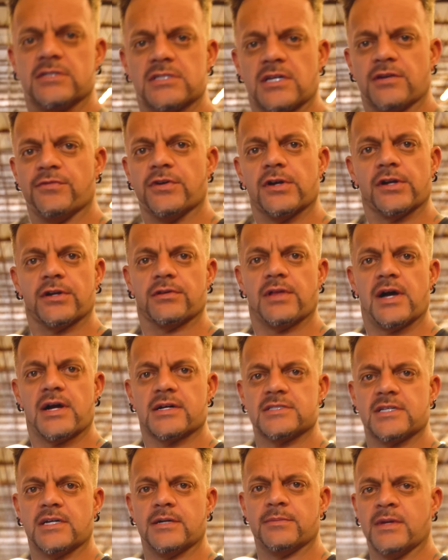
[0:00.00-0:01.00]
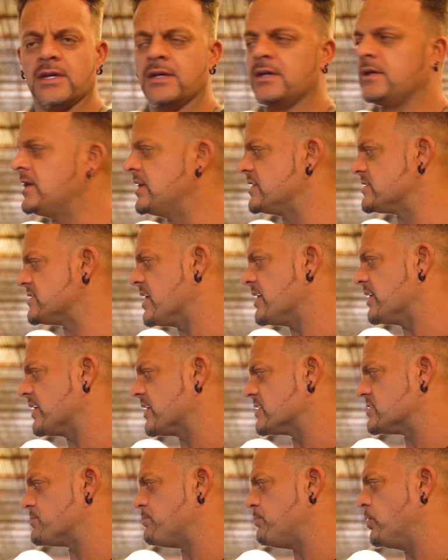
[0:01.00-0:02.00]
as the converter locks up. It's not
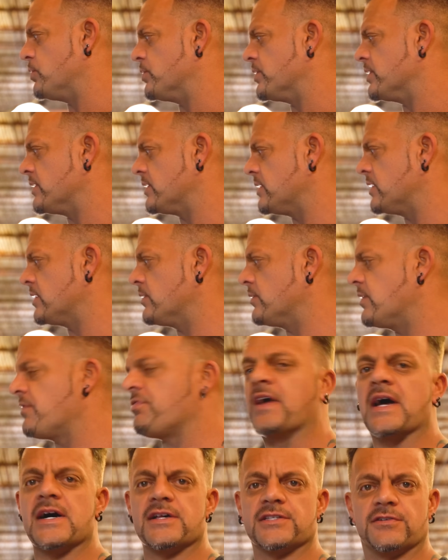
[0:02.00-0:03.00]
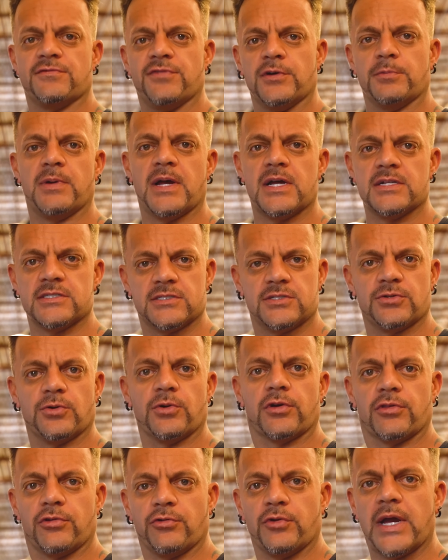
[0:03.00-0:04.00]
like it's pulling 1,000 foot-pounds of
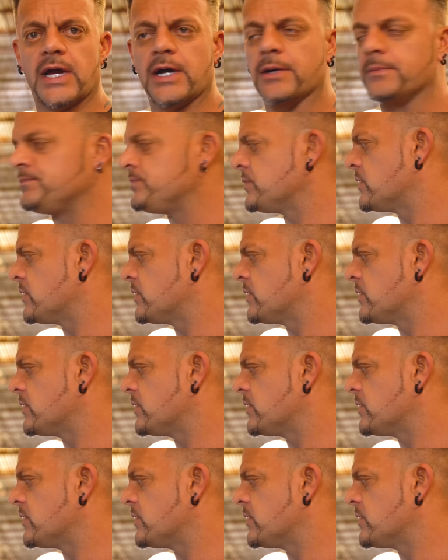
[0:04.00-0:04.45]
torque throughout,